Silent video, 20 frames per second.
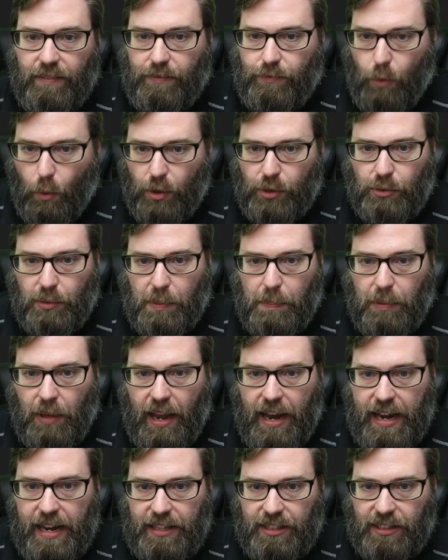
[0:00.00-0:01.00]
force
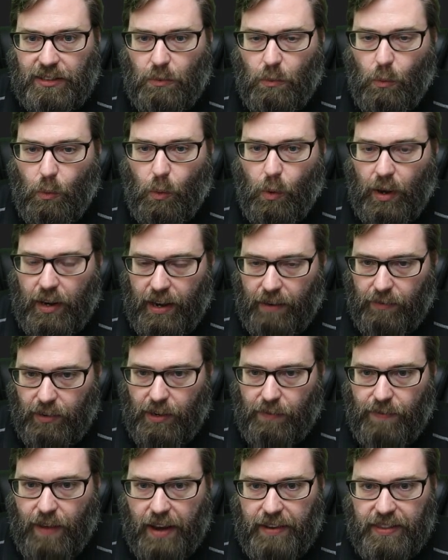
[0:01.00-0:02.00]
replace
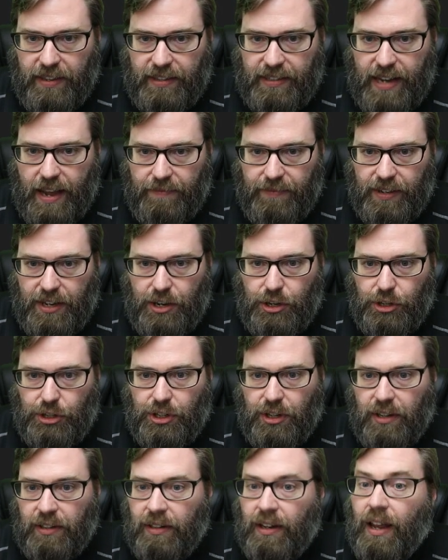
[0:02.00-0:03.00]
whatever you find in the
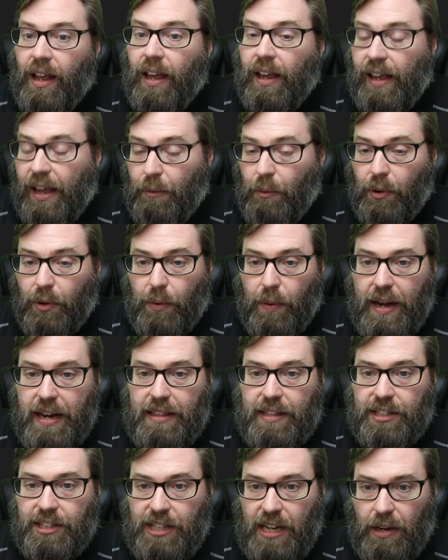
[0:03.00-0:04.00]
definition, and we'll
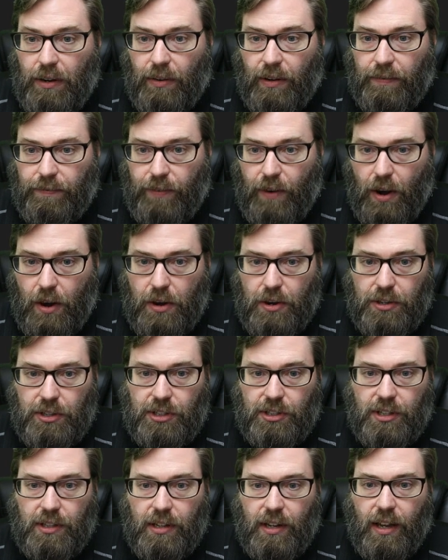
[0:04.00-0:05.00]
create the secret
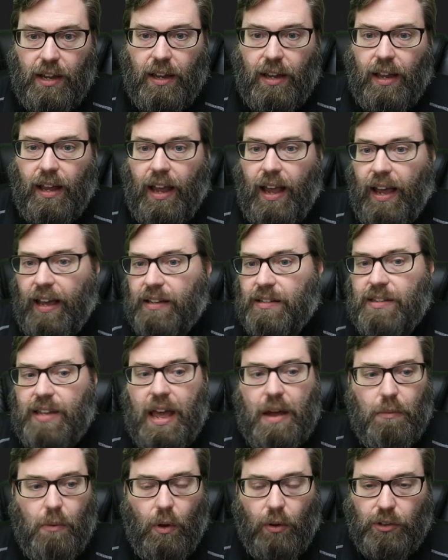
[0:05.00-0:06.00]
first,
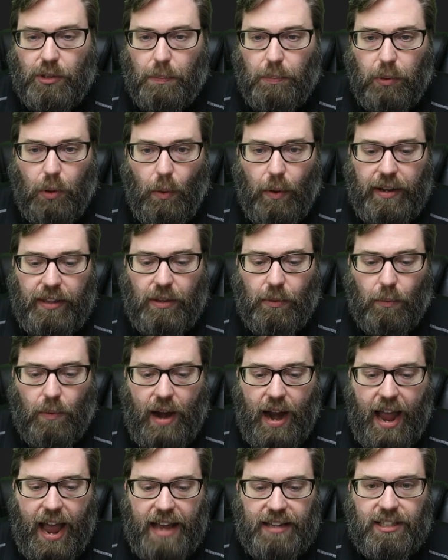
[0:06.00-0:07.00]
and then we'll deploy the
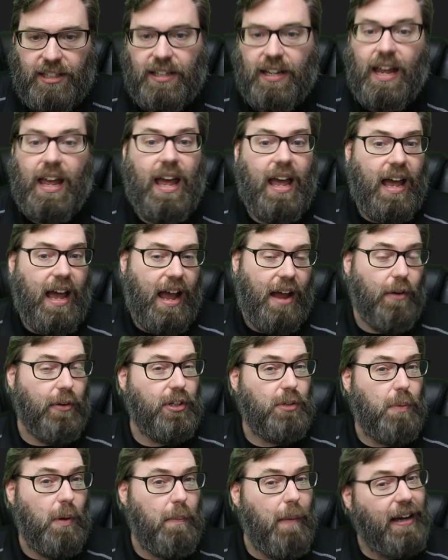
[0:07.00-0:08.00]
rest. I
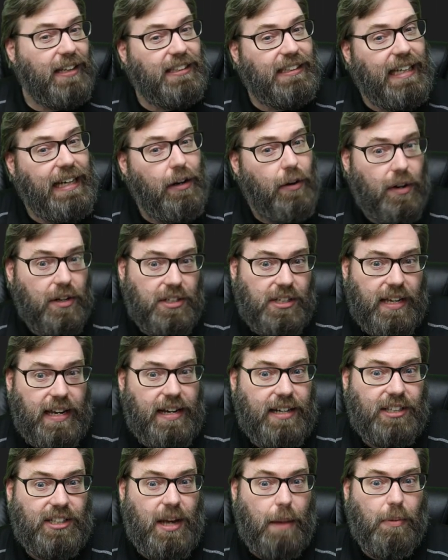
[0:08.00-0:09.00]
always put my secrets
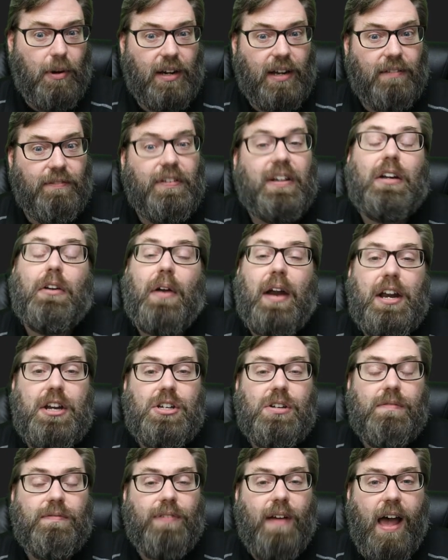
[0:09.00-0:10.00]
in a separate
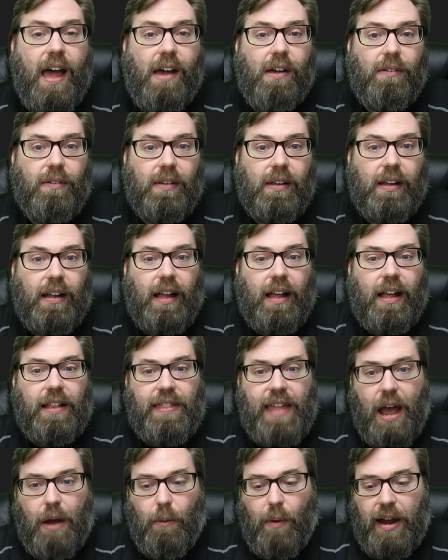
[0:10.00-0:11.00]
configuration file.
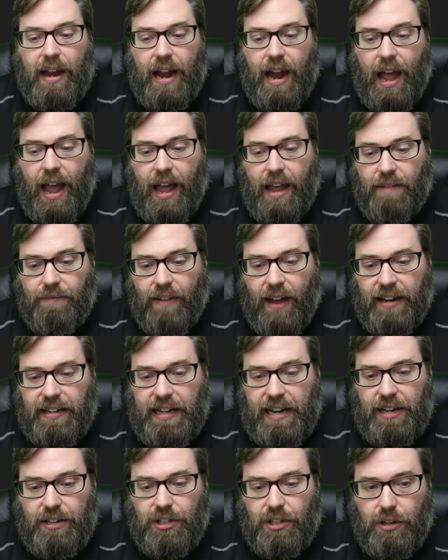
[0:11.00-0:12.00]
That way, if
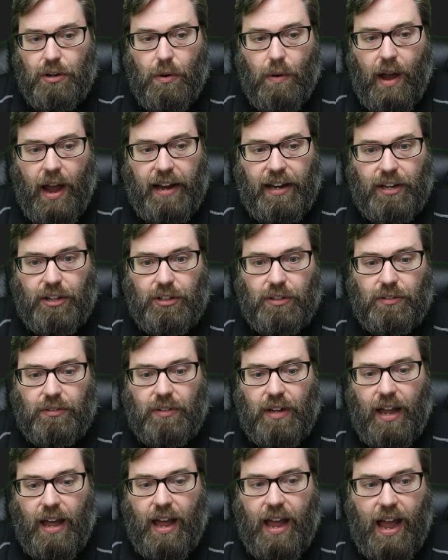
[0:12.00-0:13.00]
I need to, I
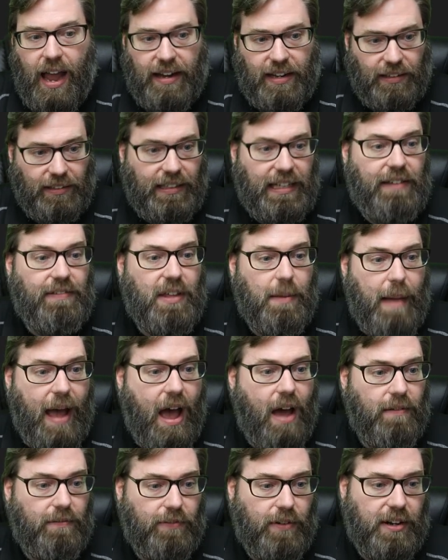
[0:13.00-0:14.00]
can leave them
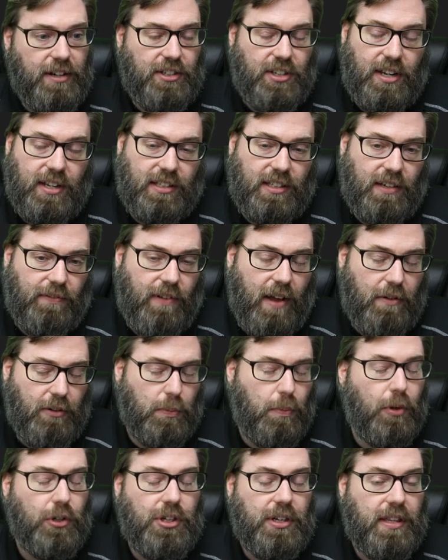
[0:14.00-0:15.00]
out. For instance, if I
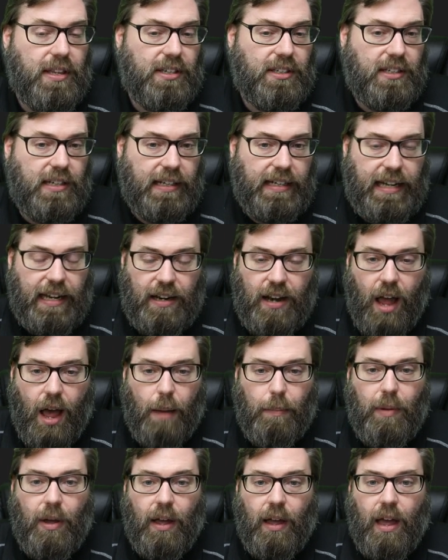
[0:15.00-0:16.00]
was pushing this to
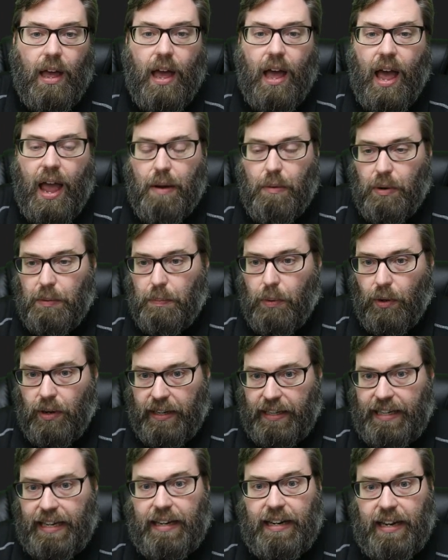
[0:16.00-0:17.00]
GitHub, I would
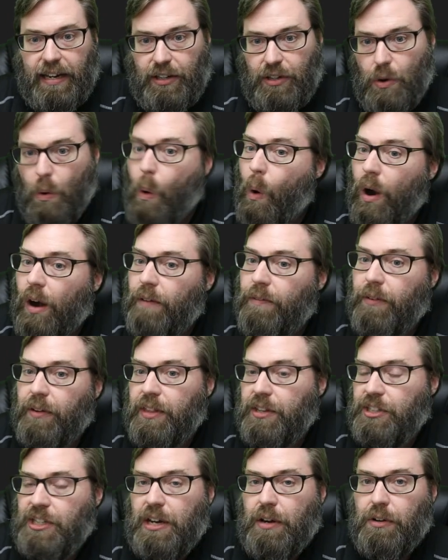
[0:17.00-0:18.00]
put a git ignore
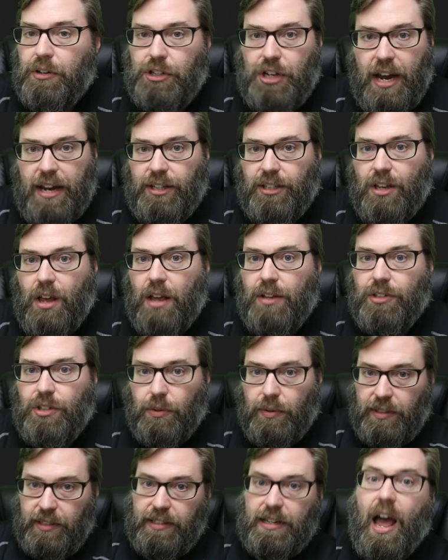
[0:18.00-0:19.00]
for the secret
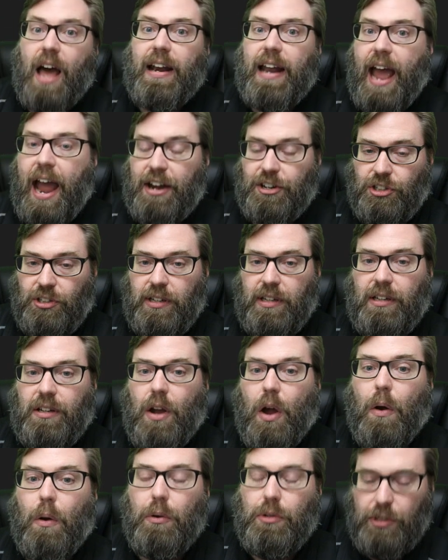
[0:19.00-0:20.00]
JSON, so it did not actually
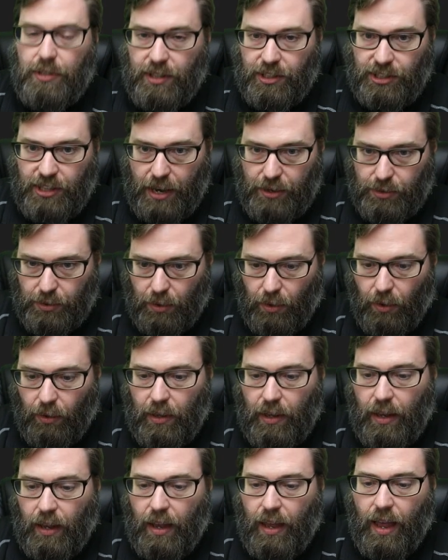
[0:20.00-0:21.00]
go to the central